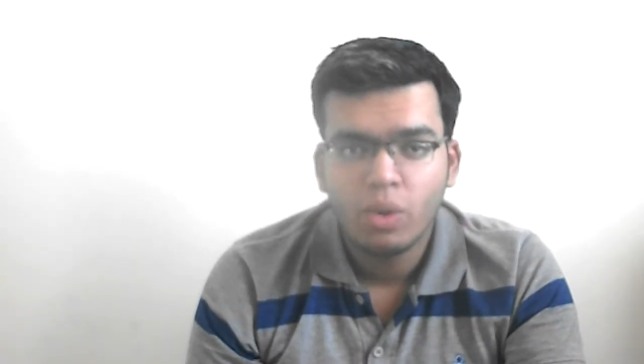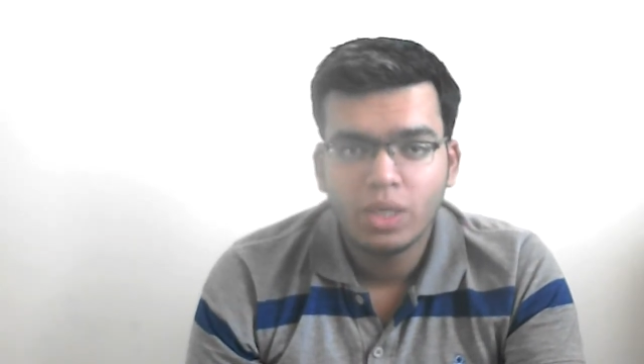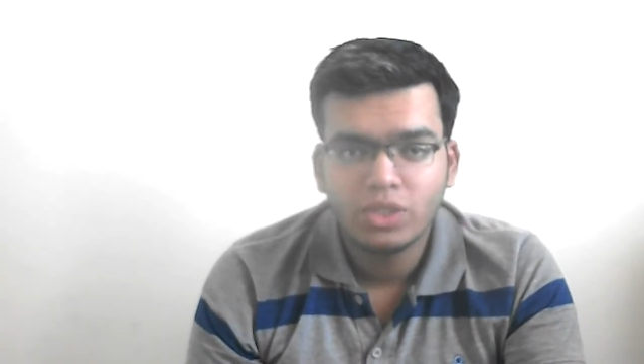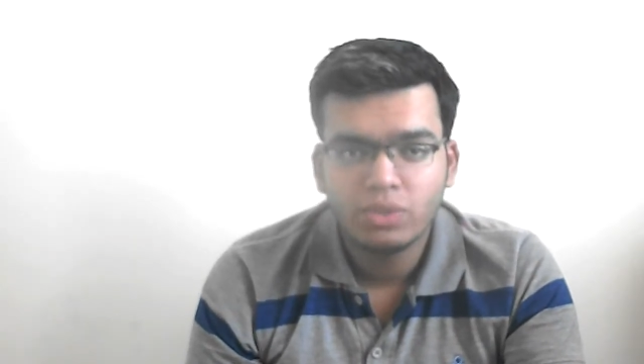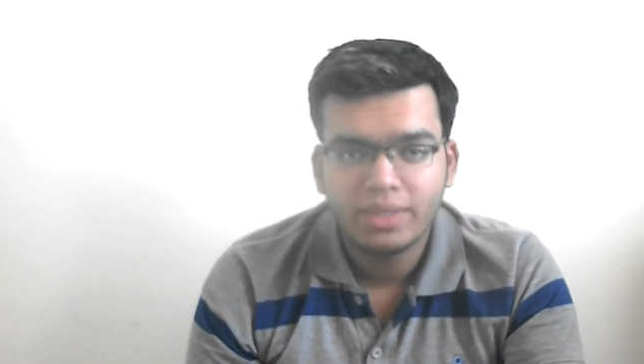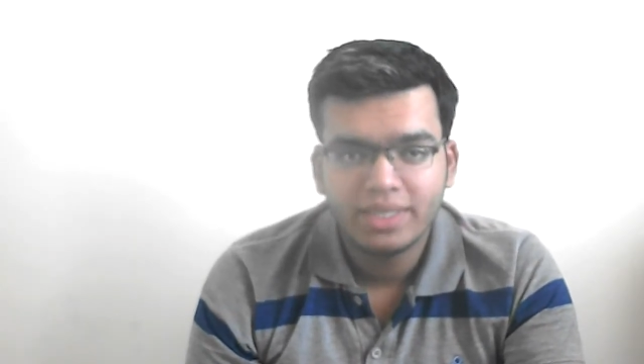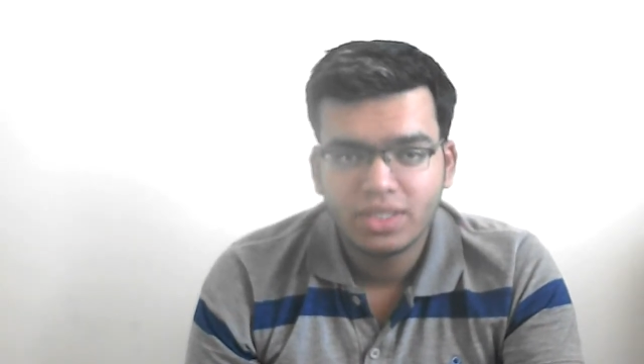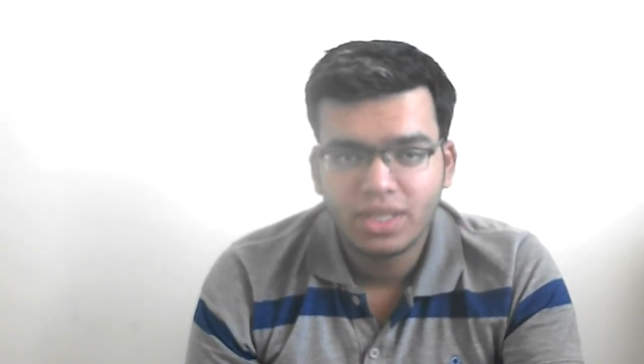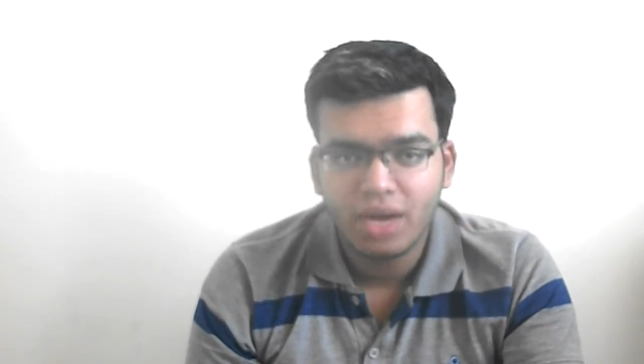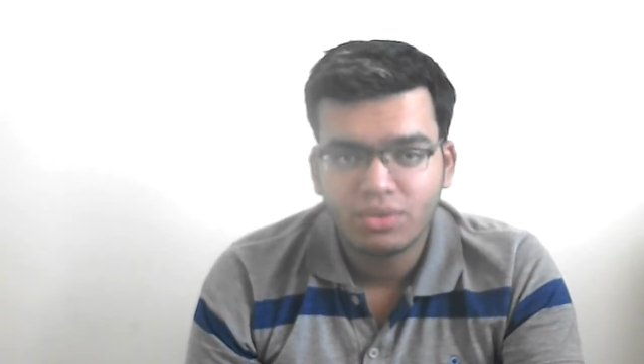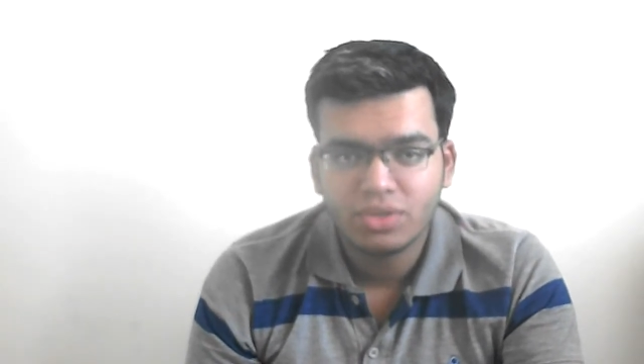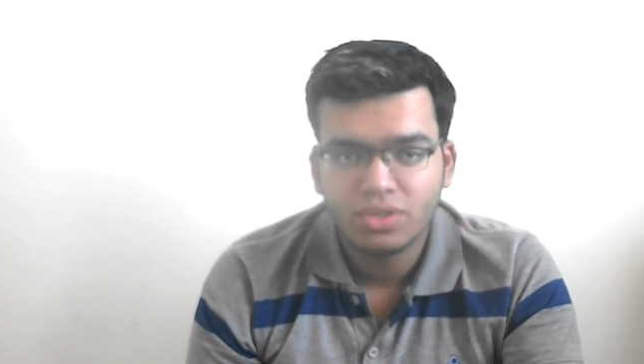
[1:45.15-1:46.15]

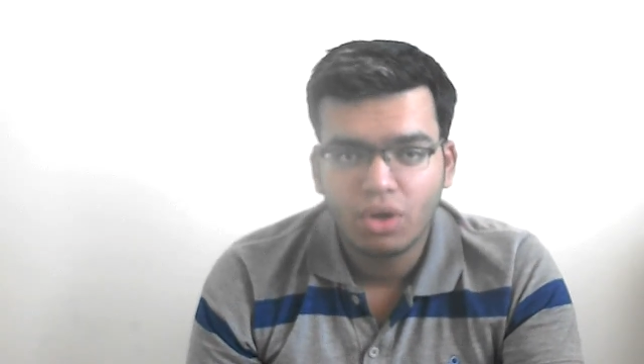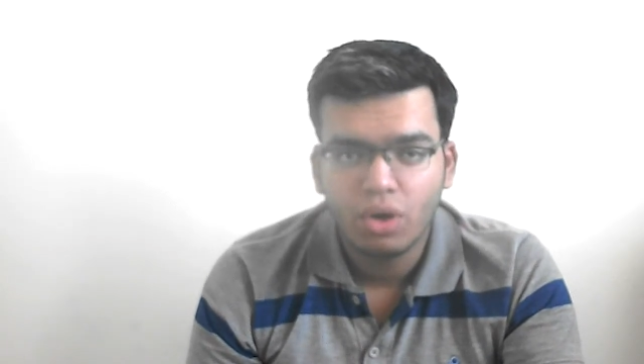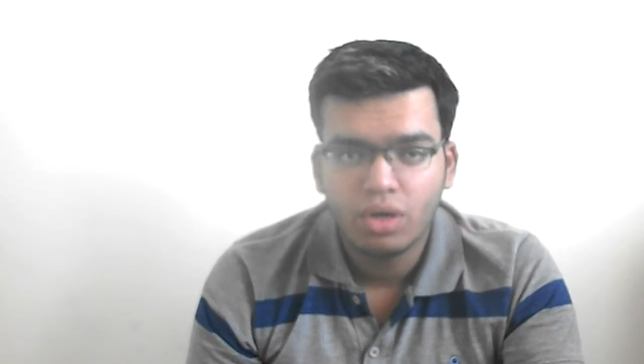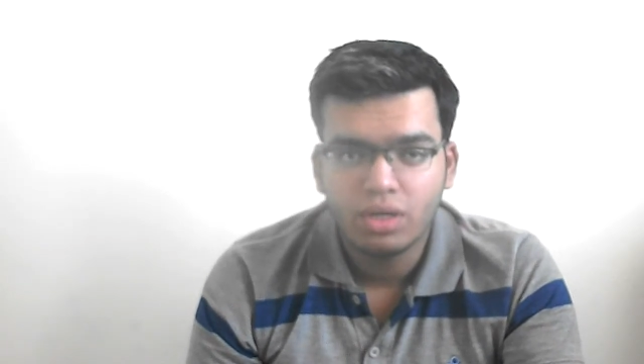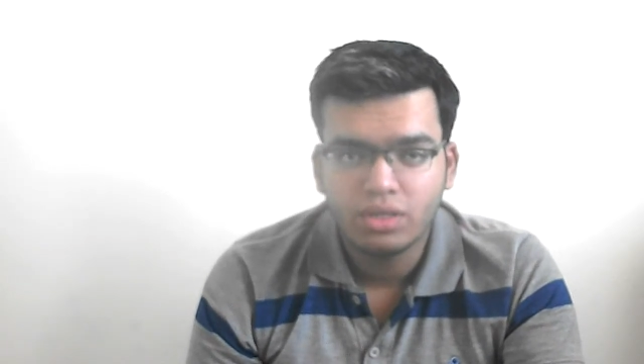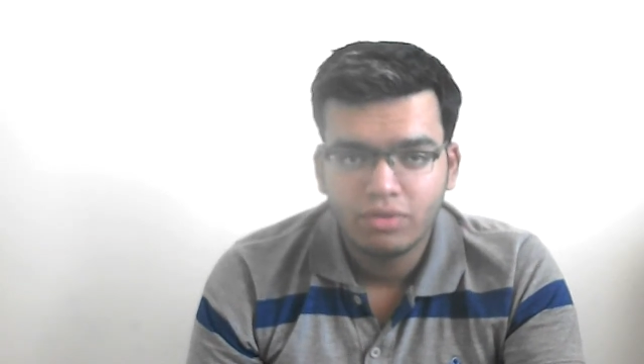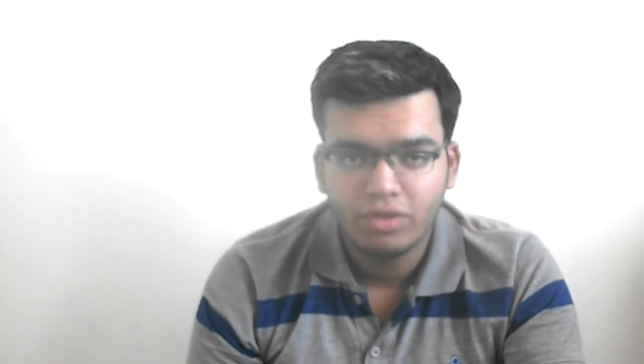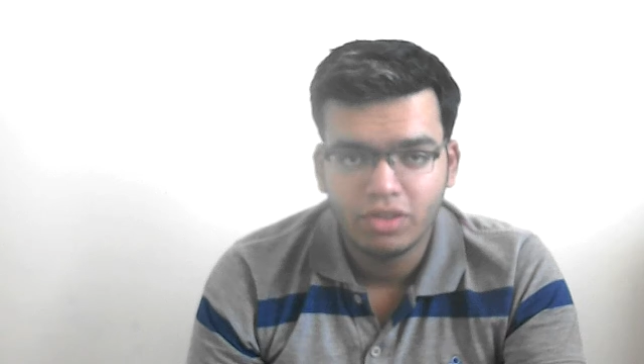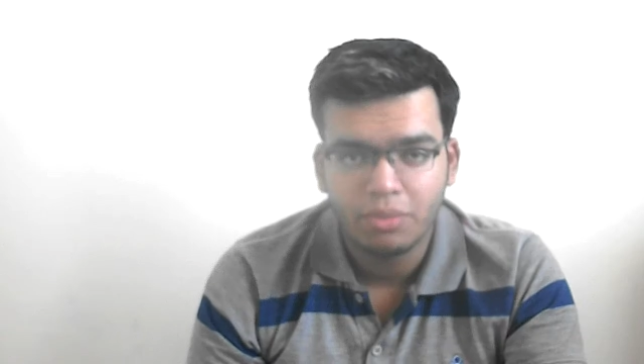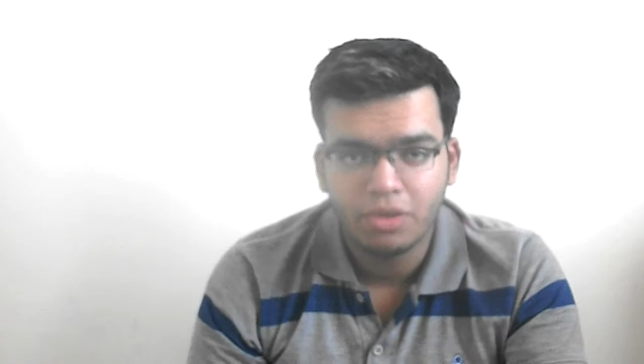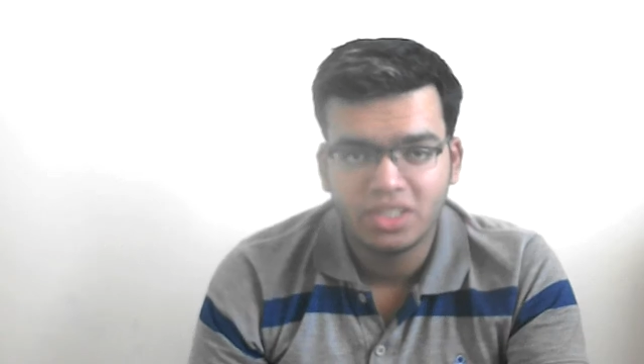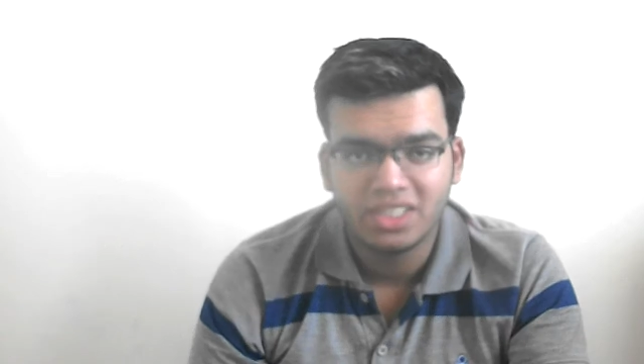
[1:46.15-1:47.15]
$120,000 for
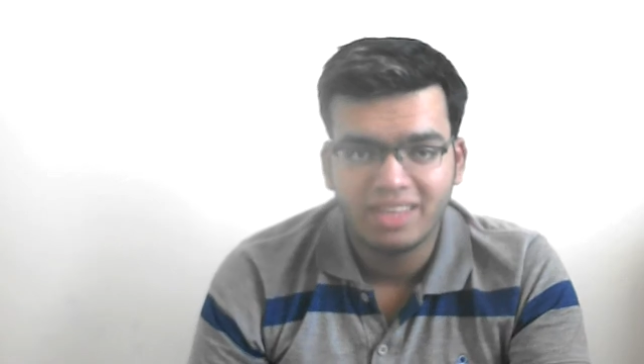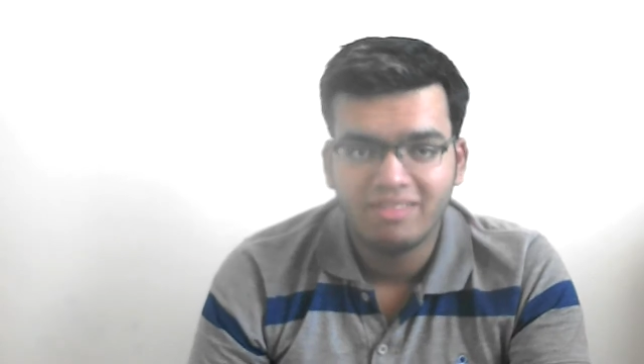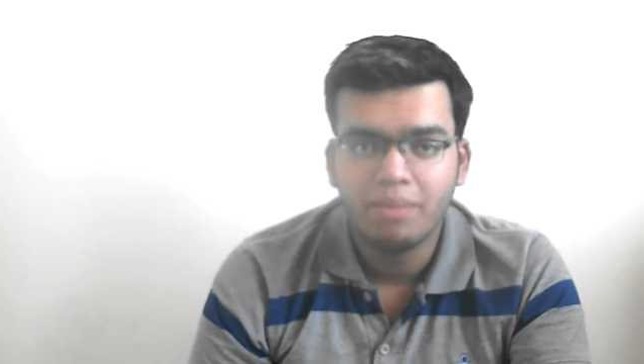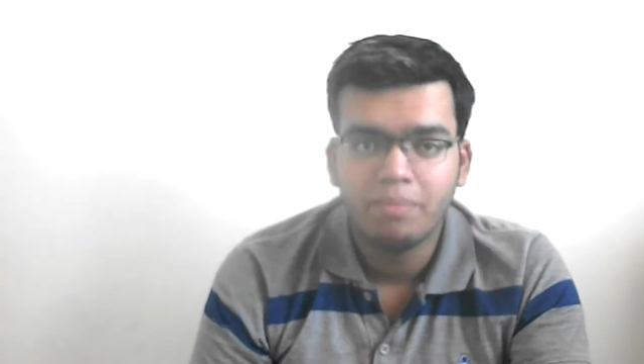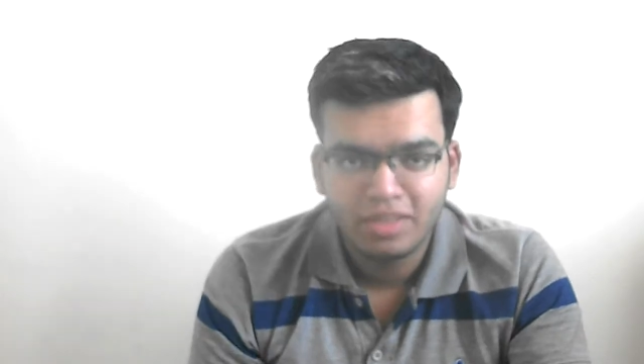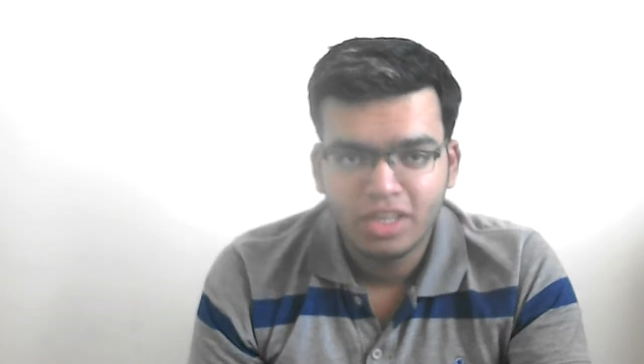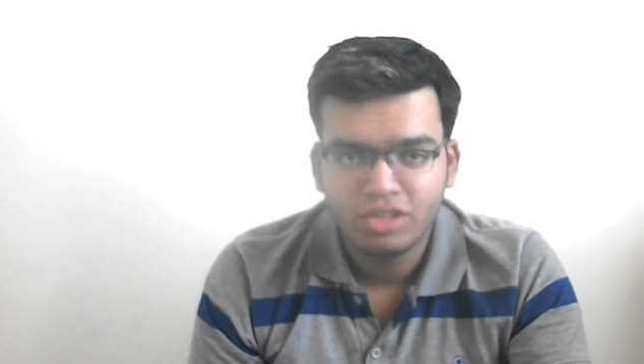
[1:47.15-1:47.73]
the project development.